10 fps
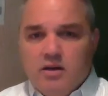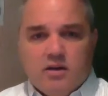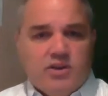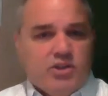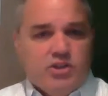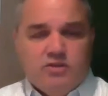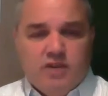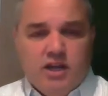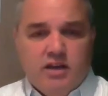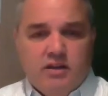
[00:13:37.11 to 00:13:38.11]
Questions are
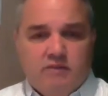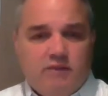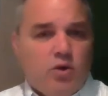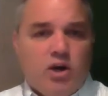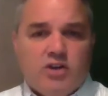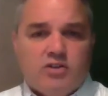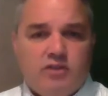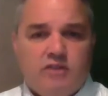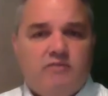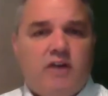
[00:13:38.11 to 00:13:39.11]
free. Phone calls are
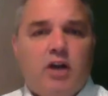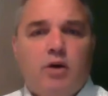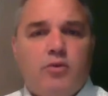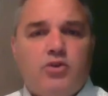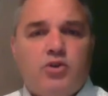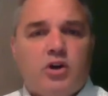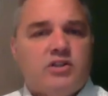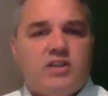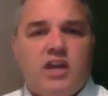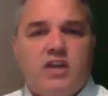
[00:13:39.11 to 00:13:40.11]
free. Follow up with George and
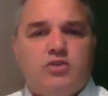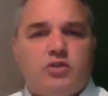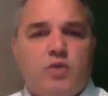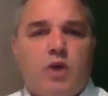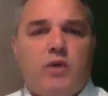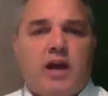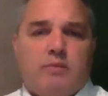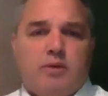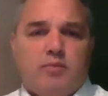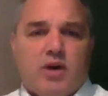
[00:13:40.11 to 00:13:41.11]
say, hey, George, where are we at in the
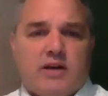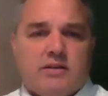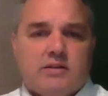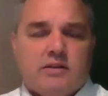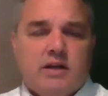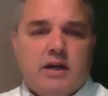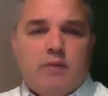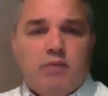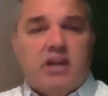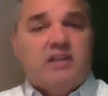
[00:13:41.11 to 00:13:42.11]
bid process?
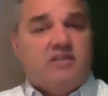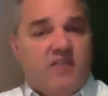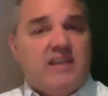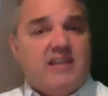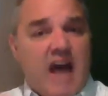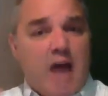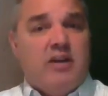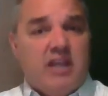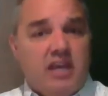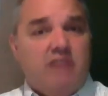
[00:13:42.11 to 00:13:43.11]
Because things
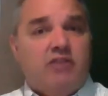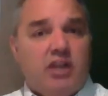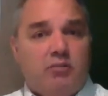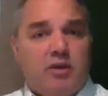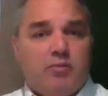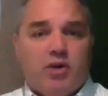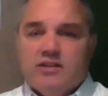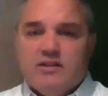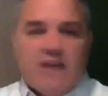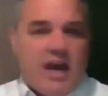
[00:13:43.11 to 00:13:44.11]
happen even in the bid
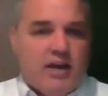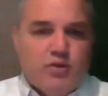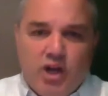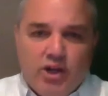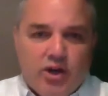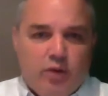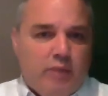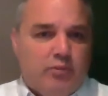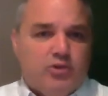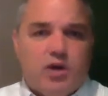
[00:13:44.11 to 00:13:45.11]
process. As we all know,
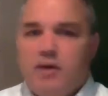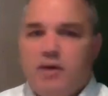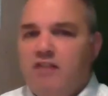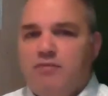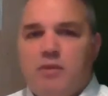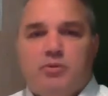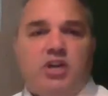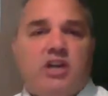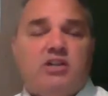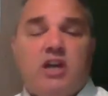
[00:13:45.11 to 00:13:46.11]
people drop off, people
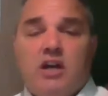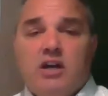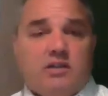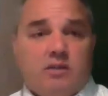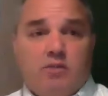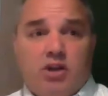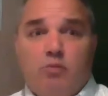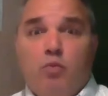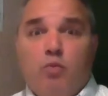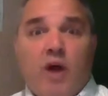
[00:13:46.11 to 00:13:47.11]
change. Somebody who
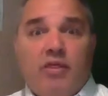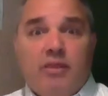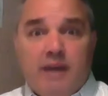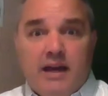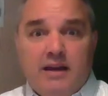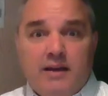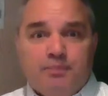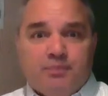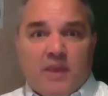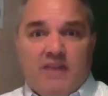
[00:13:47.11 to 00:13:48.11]
won the bid
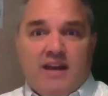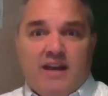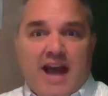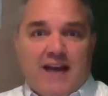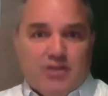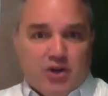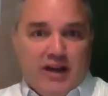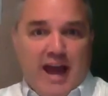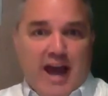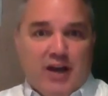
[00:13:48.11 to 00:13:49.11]
and then started
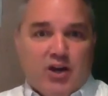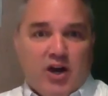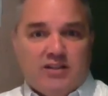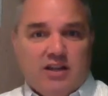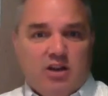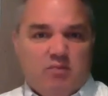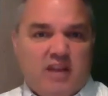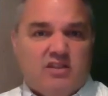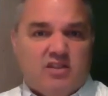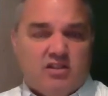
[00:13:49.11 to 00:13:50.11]
to add costs later
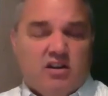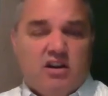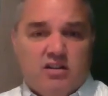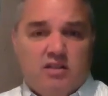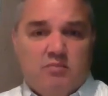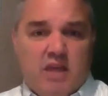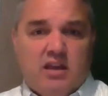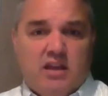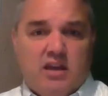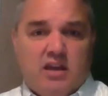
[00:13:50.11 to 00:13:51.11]
might start to make
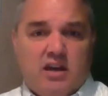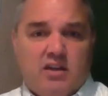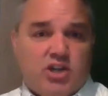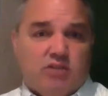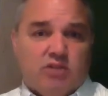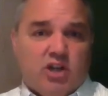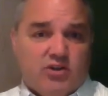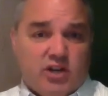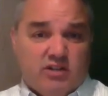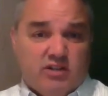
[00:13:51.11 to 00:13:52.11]
the general
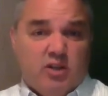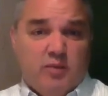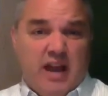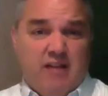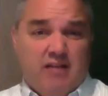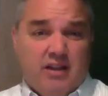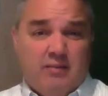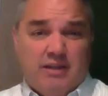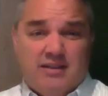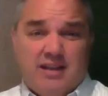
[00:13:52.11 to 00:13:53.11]
contractor a little bit angry, and they
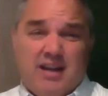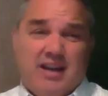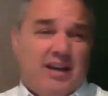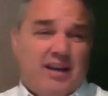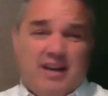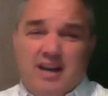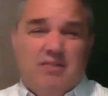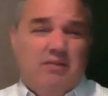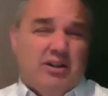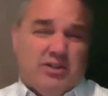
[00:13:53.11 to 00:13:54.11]
might say, hey,
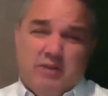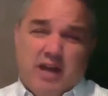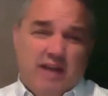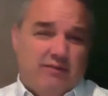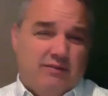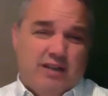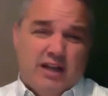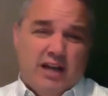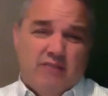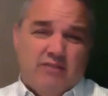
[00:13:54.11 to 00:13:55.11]
who else do we have in
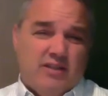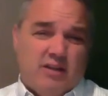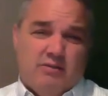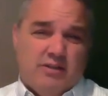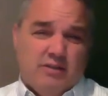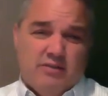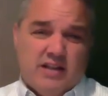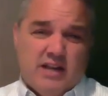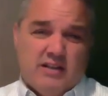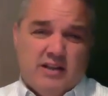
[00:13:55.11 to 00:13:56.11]
line for this? I don't want to deal with these
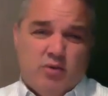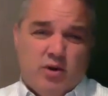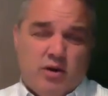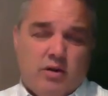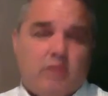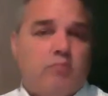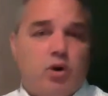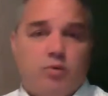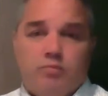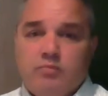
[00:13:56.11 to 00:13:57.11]
guys anymore.
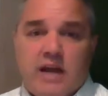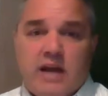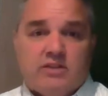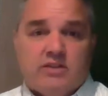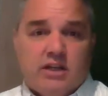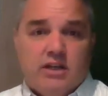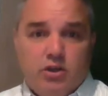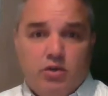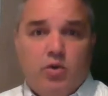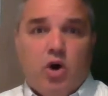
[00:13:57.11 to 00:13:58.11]
Boom. Now suddenly
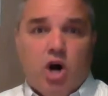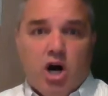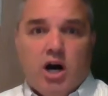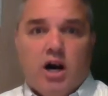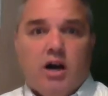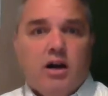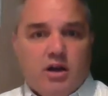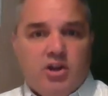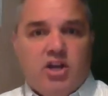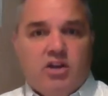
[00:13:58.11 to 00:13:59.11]
you are
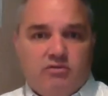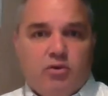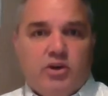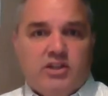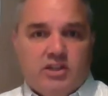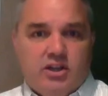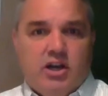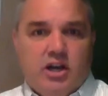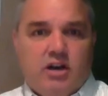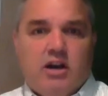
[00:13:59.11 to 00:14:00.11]
the other voice in their
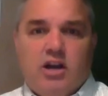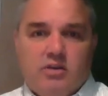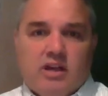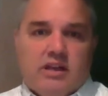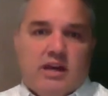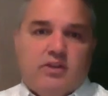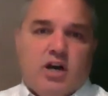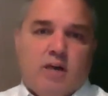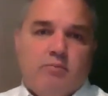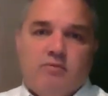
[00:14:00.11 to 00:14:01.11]
ear and you get that
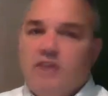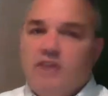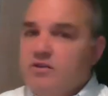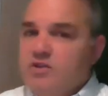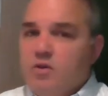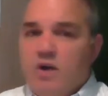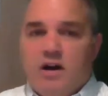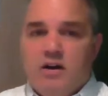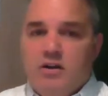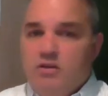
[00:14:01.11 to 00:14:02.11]
job. Fair and
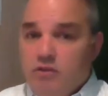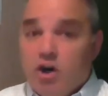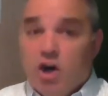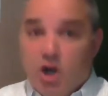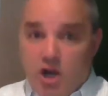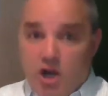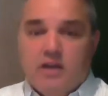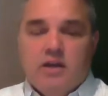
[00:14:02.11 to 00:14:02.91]
square, you've earned it.